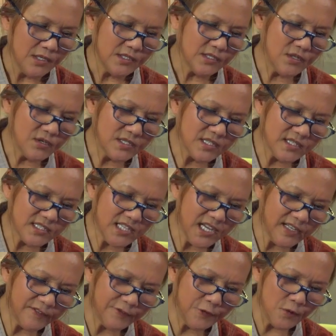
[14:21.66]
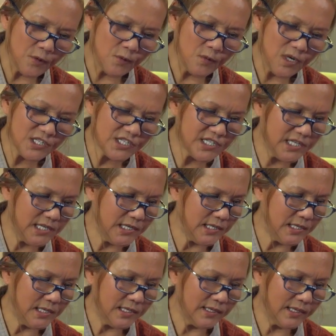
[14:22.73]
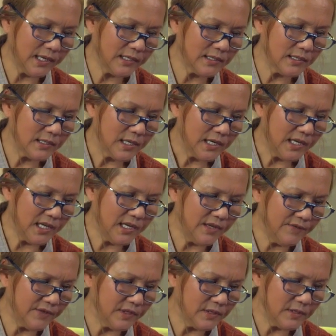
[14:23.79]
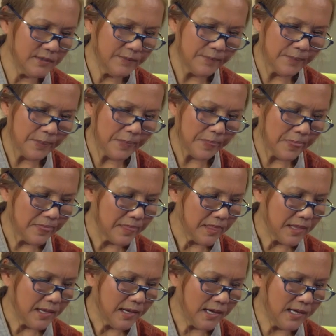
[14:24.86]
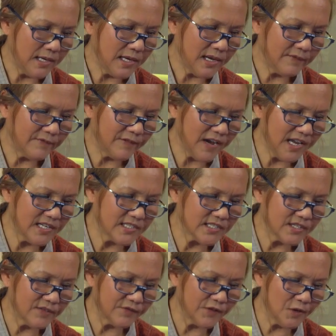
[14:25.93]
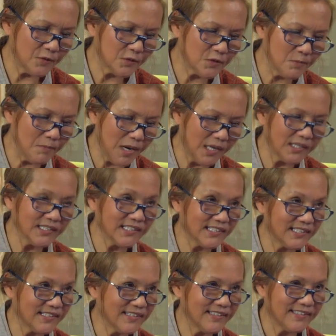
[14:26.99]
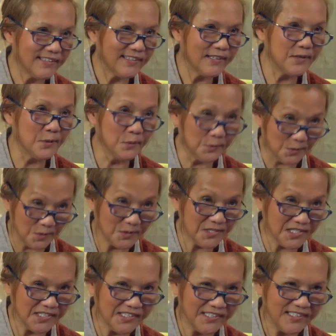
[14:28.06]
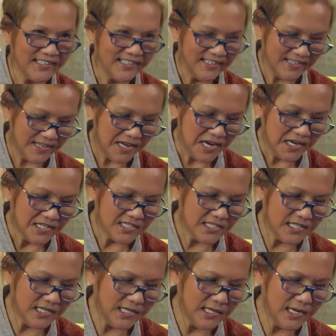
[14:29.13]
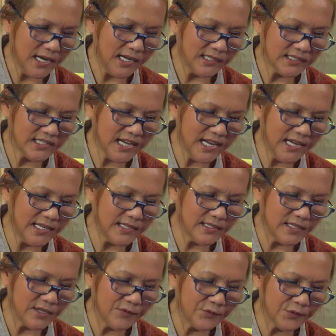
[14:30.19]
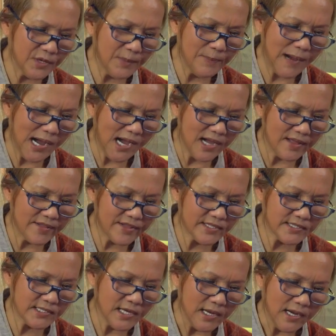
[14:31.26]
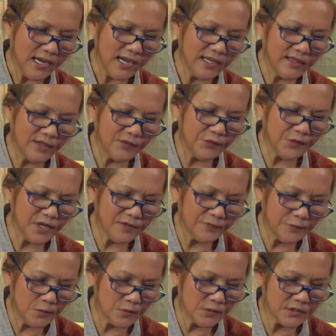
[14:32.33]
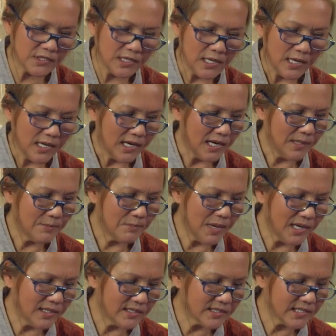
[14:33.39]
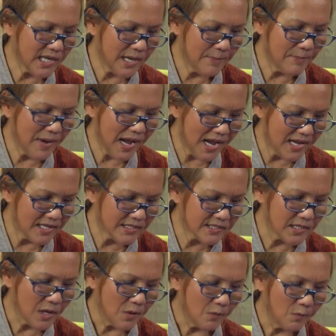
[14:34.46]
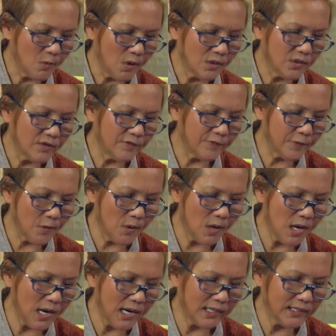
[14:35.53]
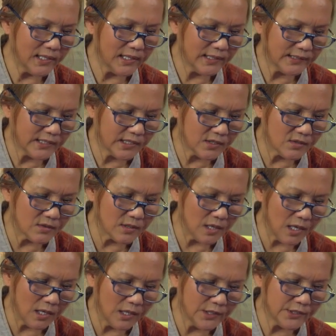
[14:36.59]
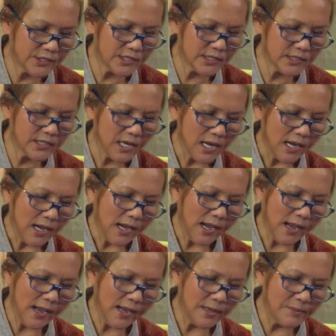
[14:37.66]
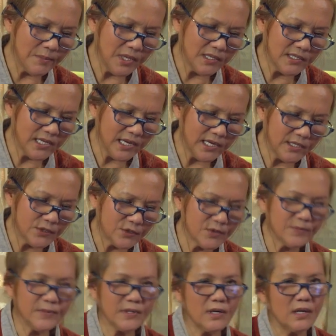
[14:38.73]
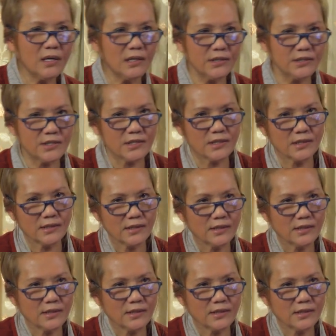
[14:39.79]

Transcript: So successful was she that even in advance of those monks who taught her, she attained the 3 paths and the 3 fruits, and by the same paths won the 4 analytical knowledges and mundane super knowledge.